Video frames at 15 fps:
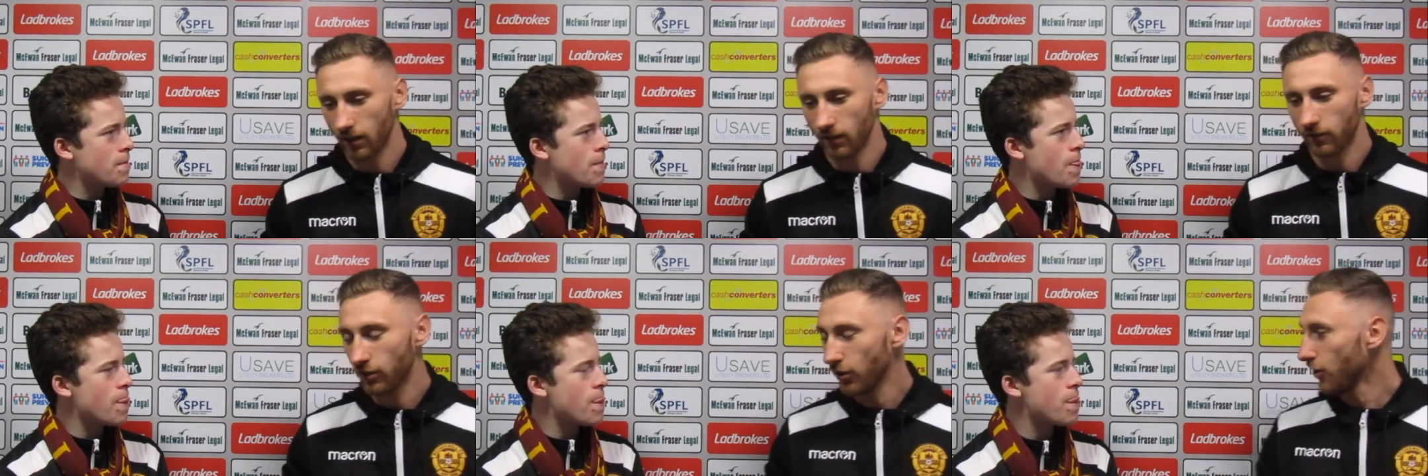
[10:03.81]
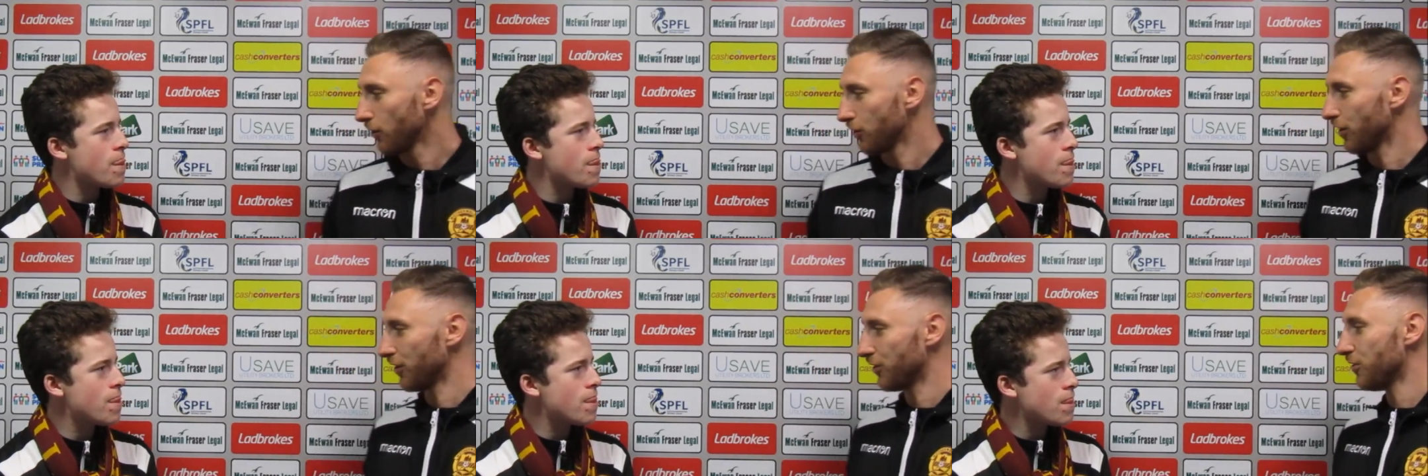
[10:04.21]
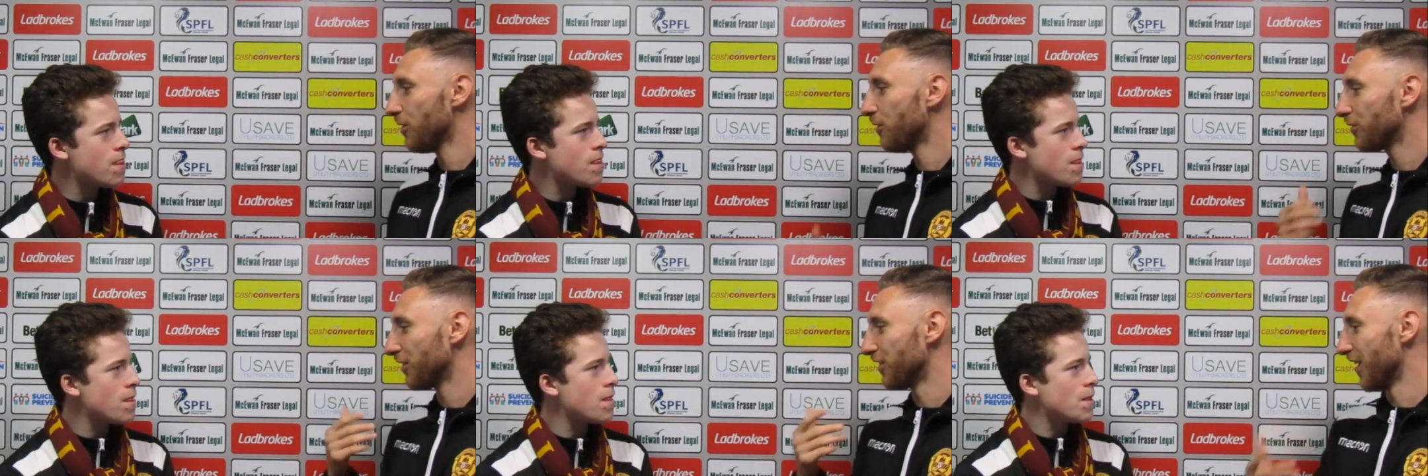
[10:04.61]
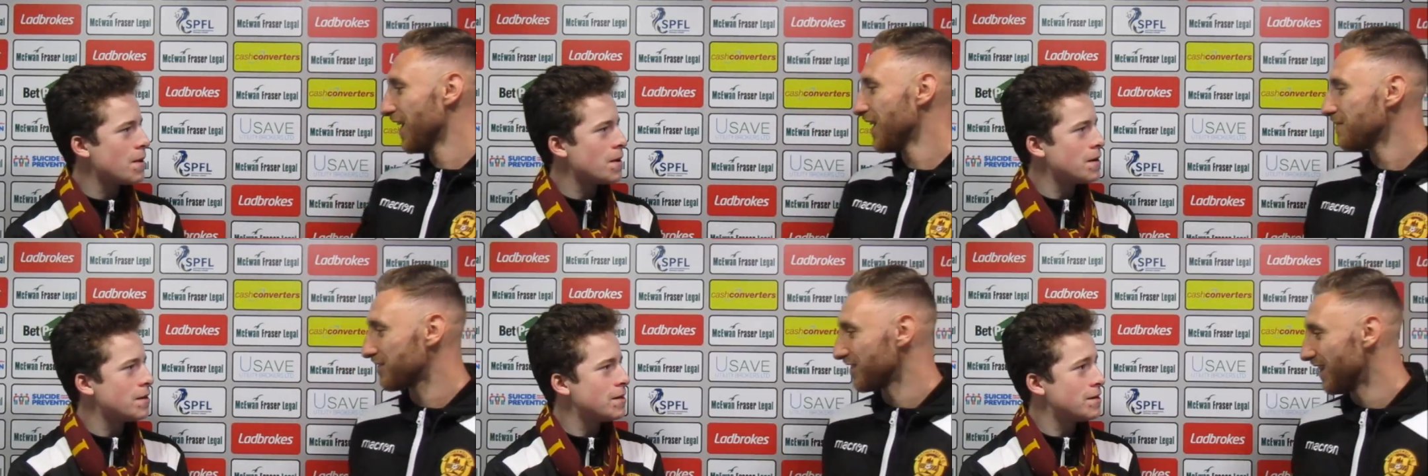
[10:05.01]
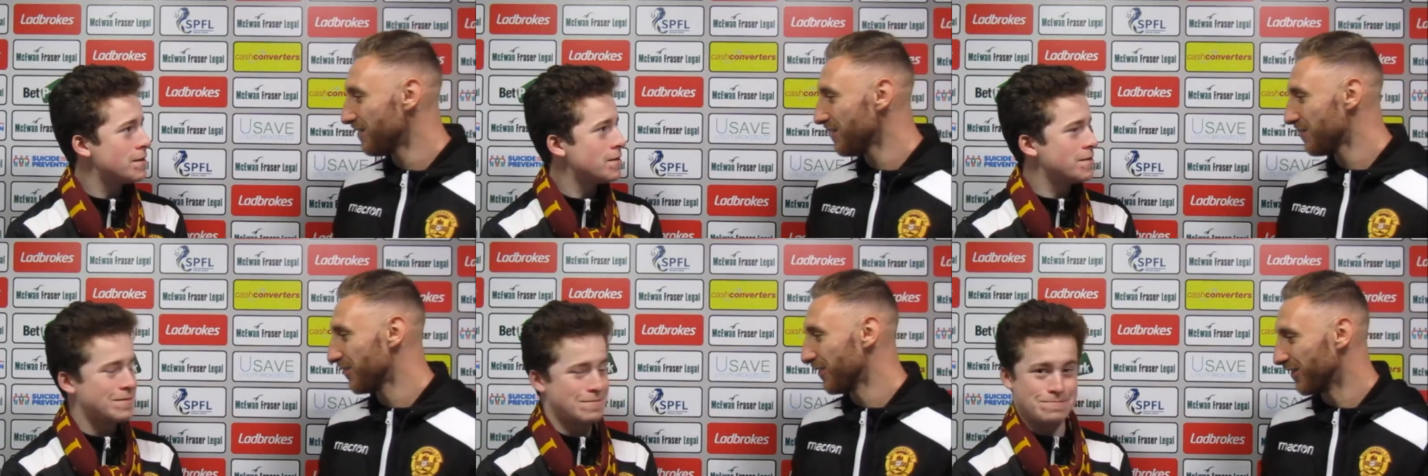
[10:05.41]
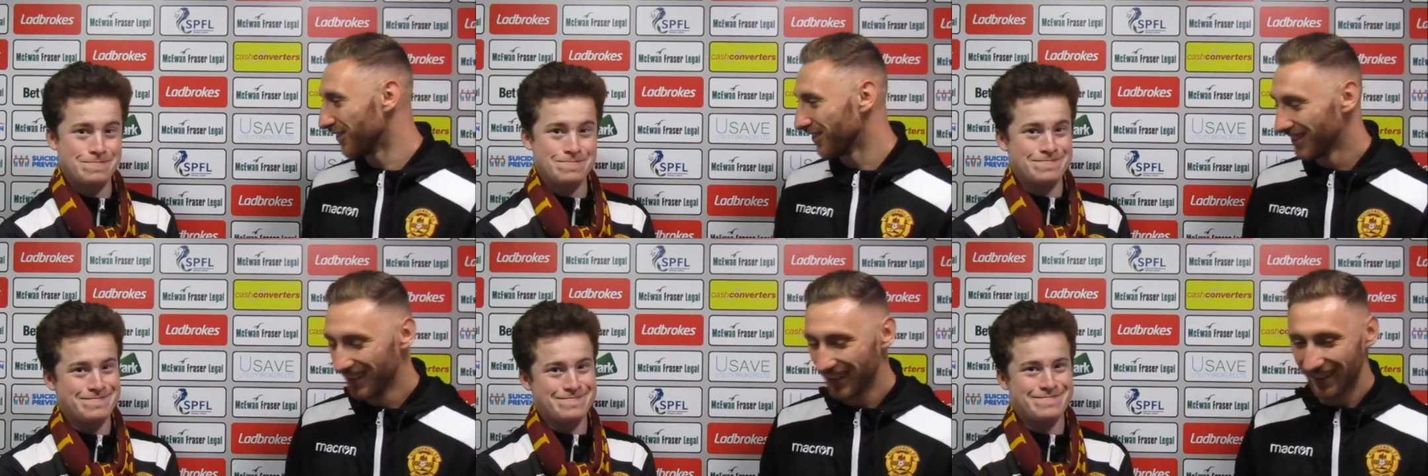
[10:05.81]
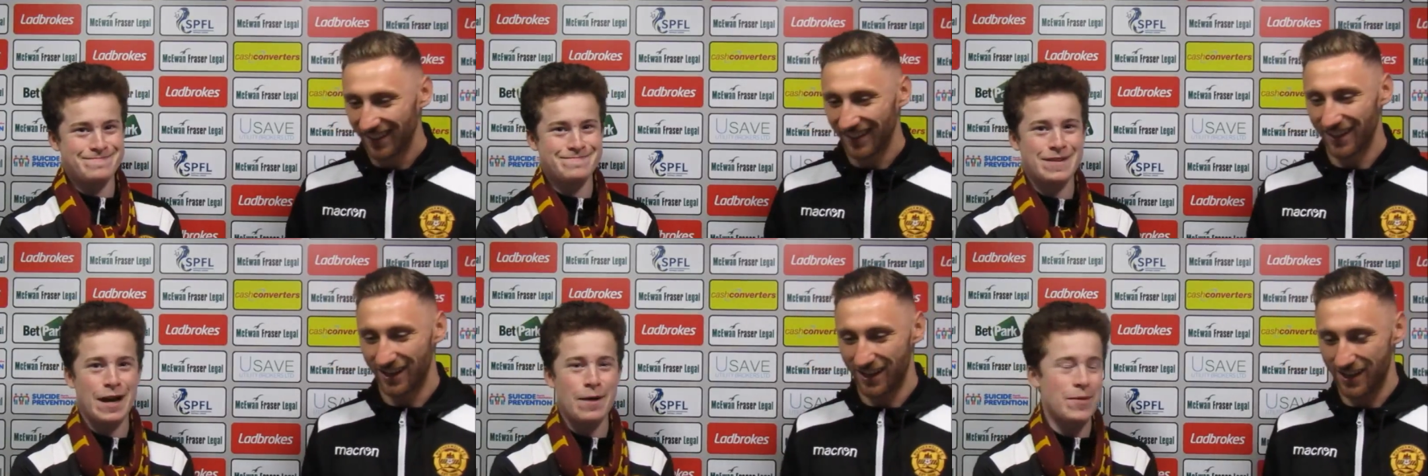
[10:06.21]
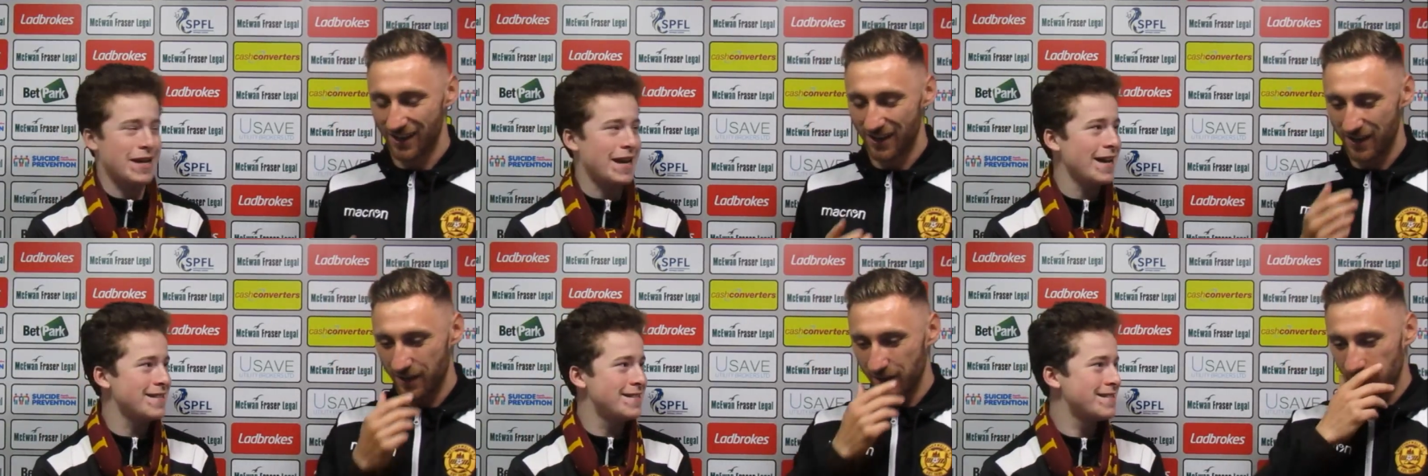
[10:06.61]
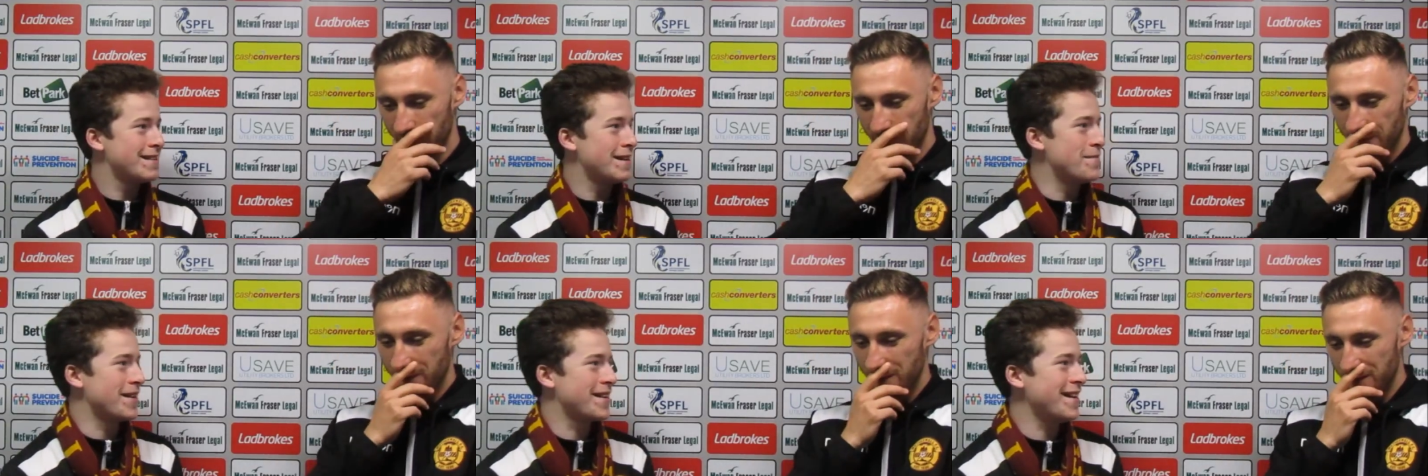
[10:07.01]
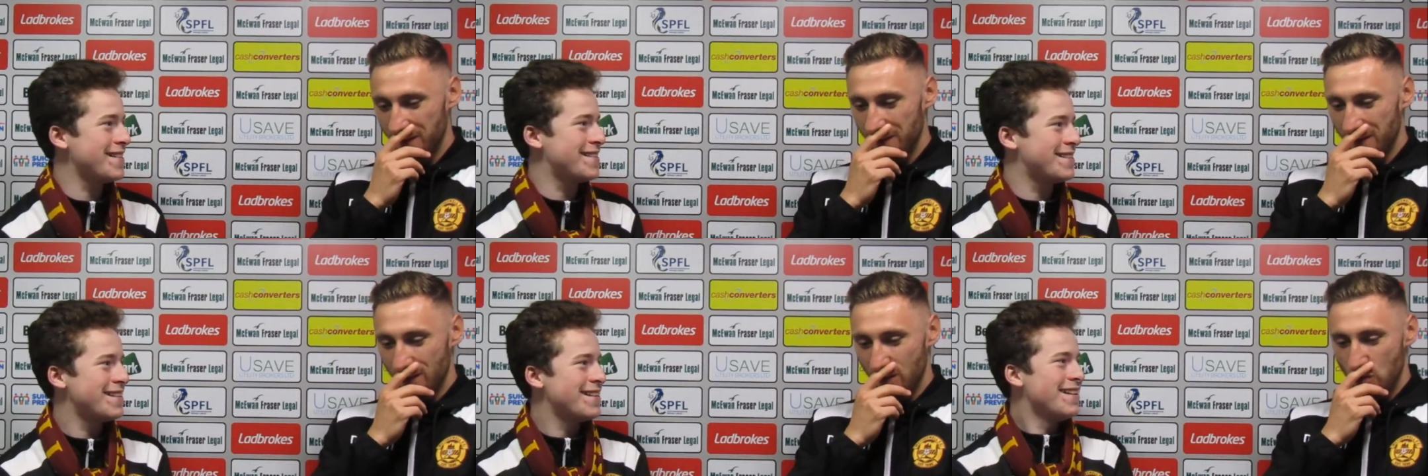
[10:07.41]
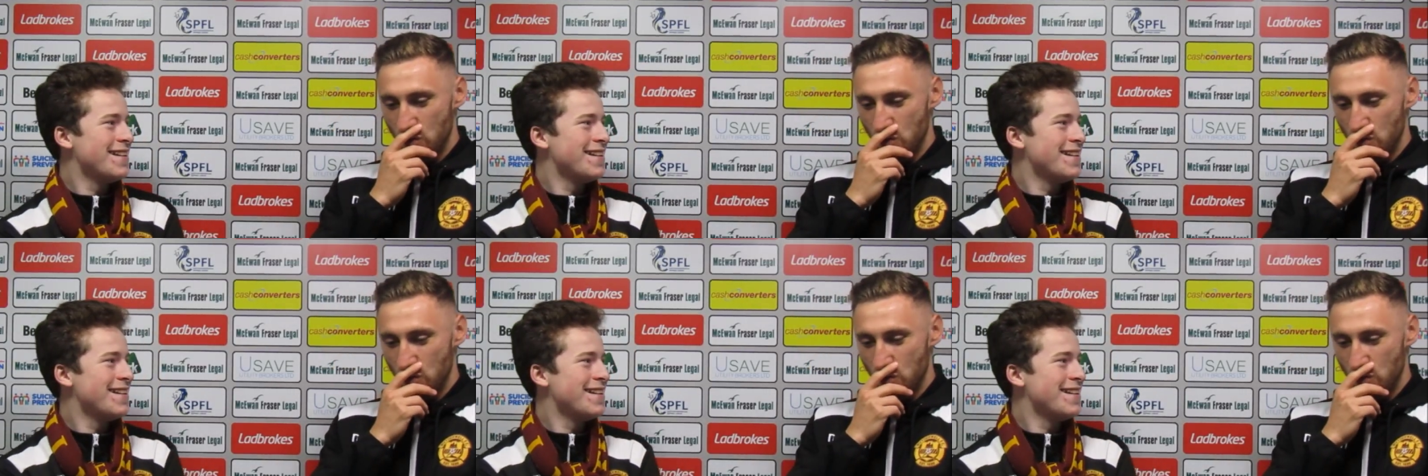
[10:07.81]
Speaker 1: See, you, you, you know all the names and everything. Uh, I'm a uh, kid, I'm a kid.